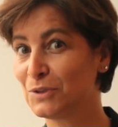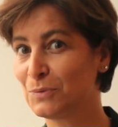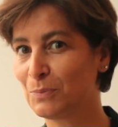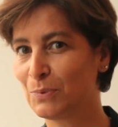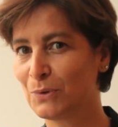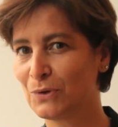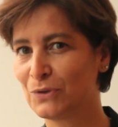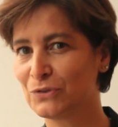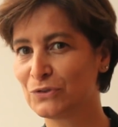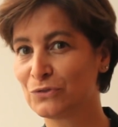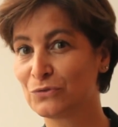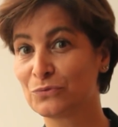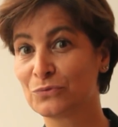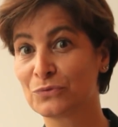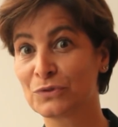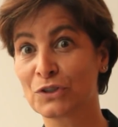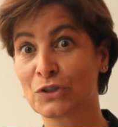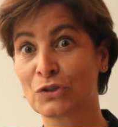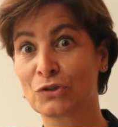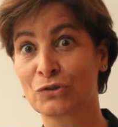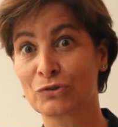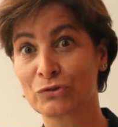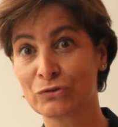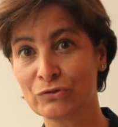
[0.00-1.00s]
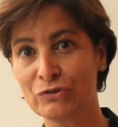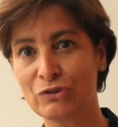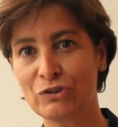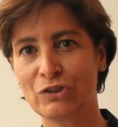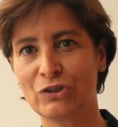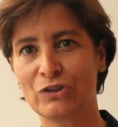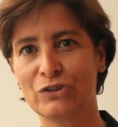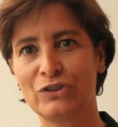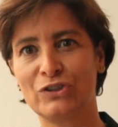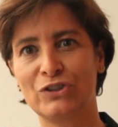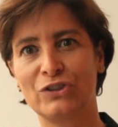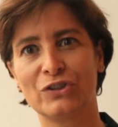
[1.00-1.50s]
response recruit
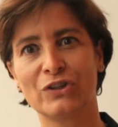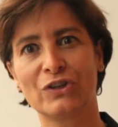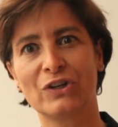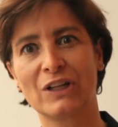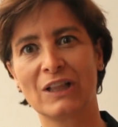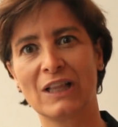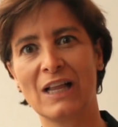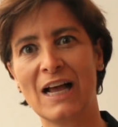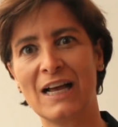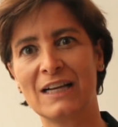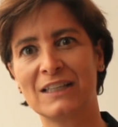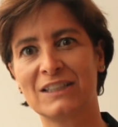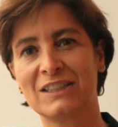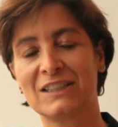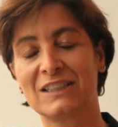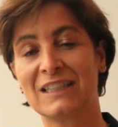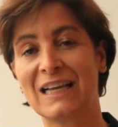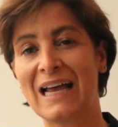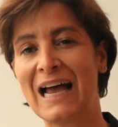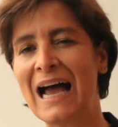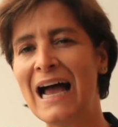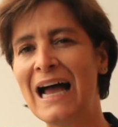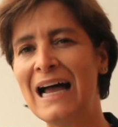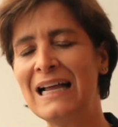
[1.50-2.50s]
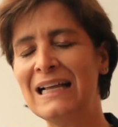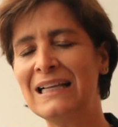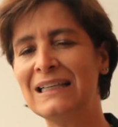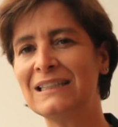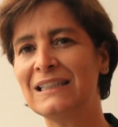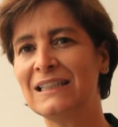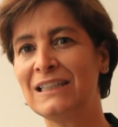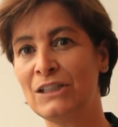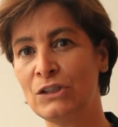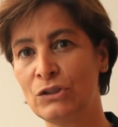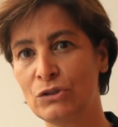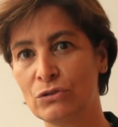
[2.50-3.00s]
the osteoclasts
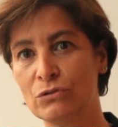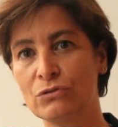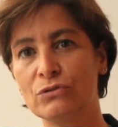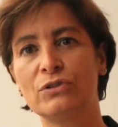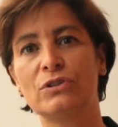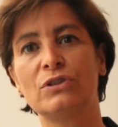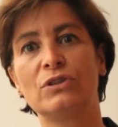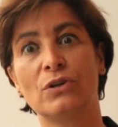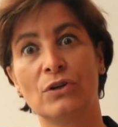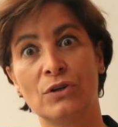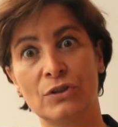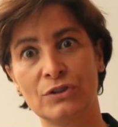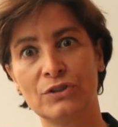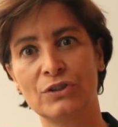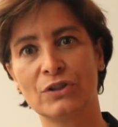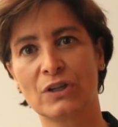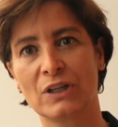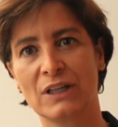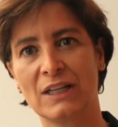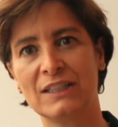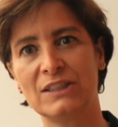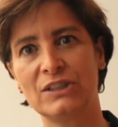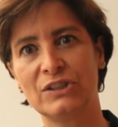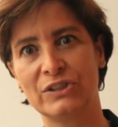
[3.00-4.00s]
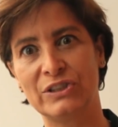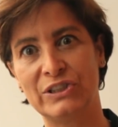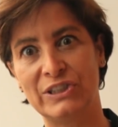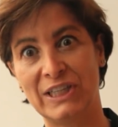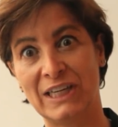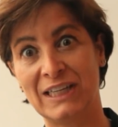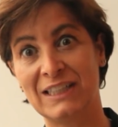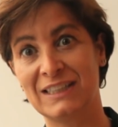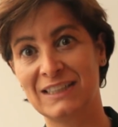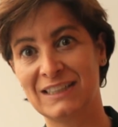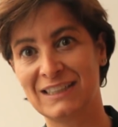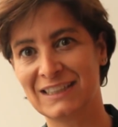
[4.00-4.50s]
and induce
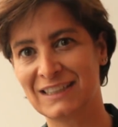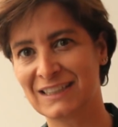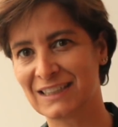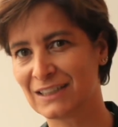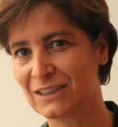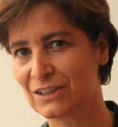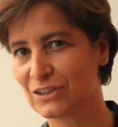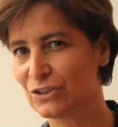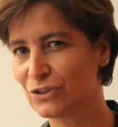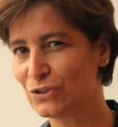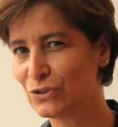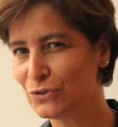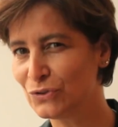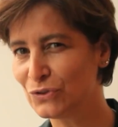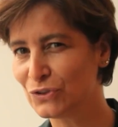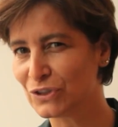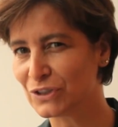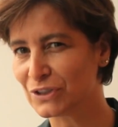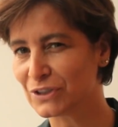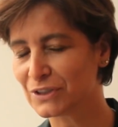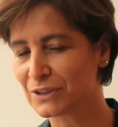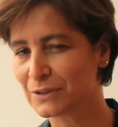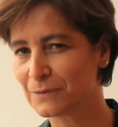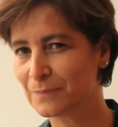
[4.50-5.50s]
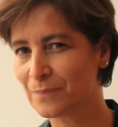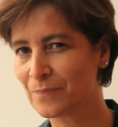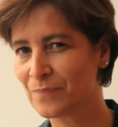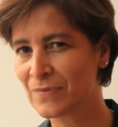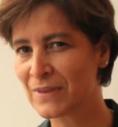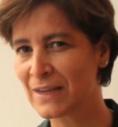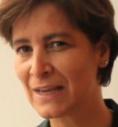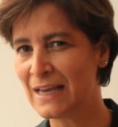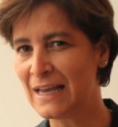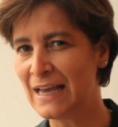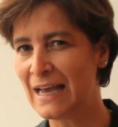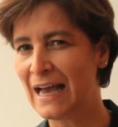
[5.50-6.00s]
osteoclastogenesis at the sutures?
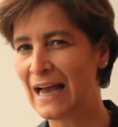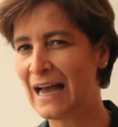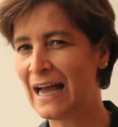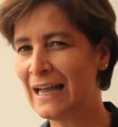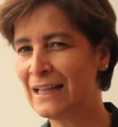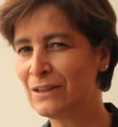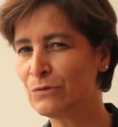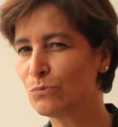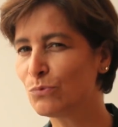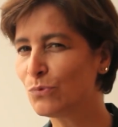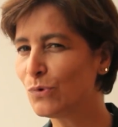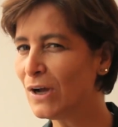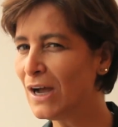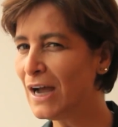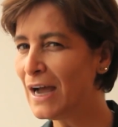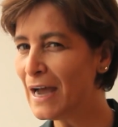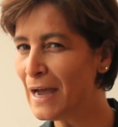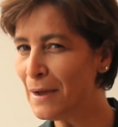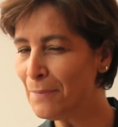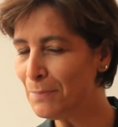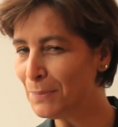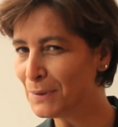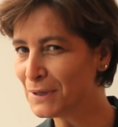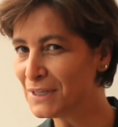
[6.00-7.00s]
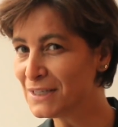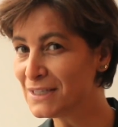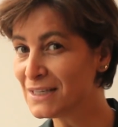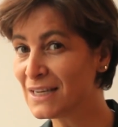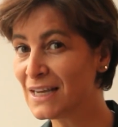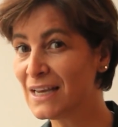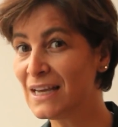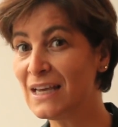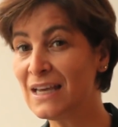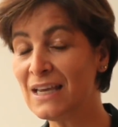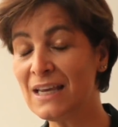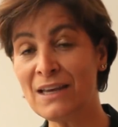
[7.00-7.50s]
And what
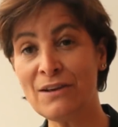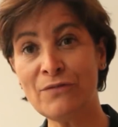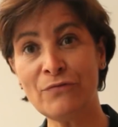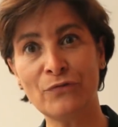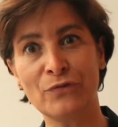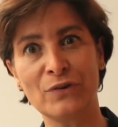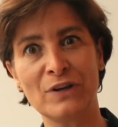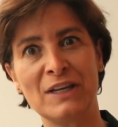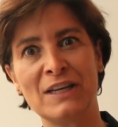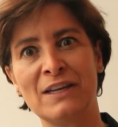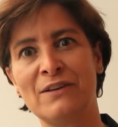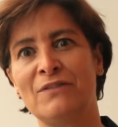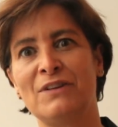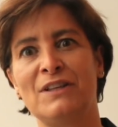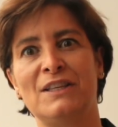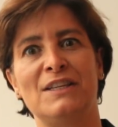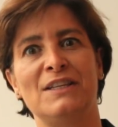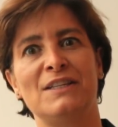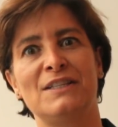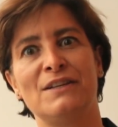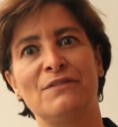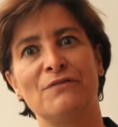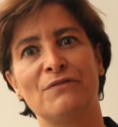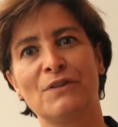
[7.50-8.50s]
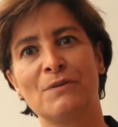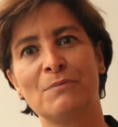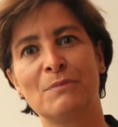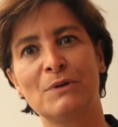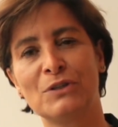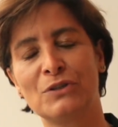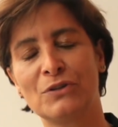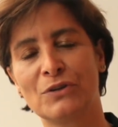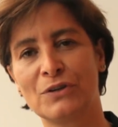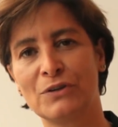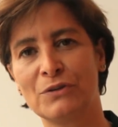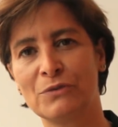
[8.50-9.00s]
happens if we inhibit this
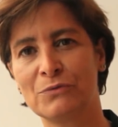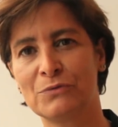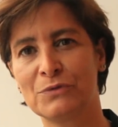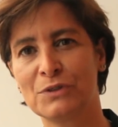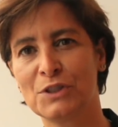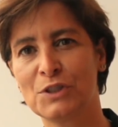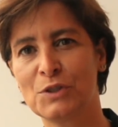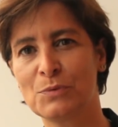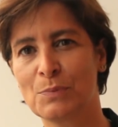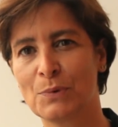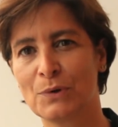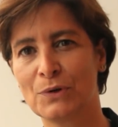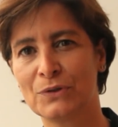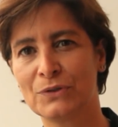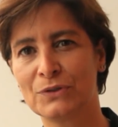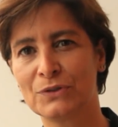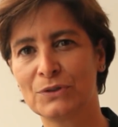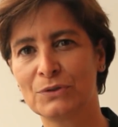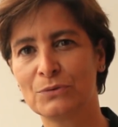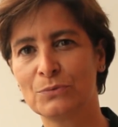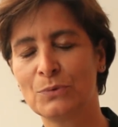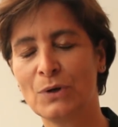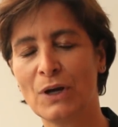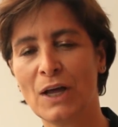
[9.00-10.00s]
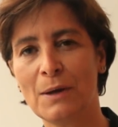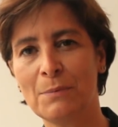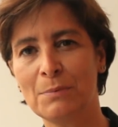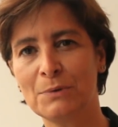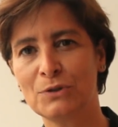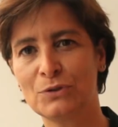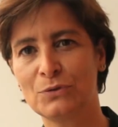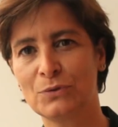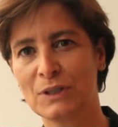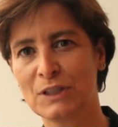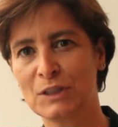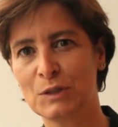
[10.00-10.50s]
inflammatory response? What
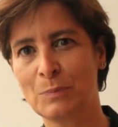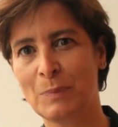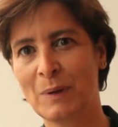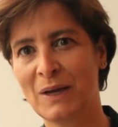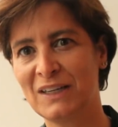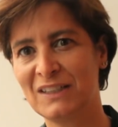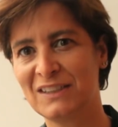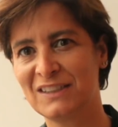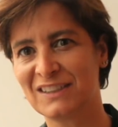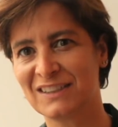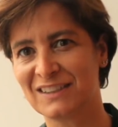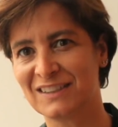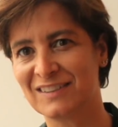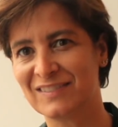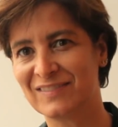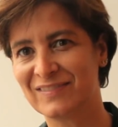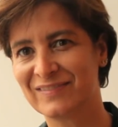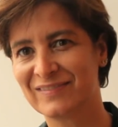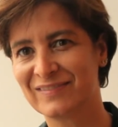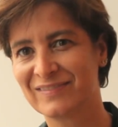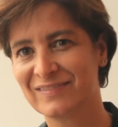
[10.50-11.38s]
happens to expansion?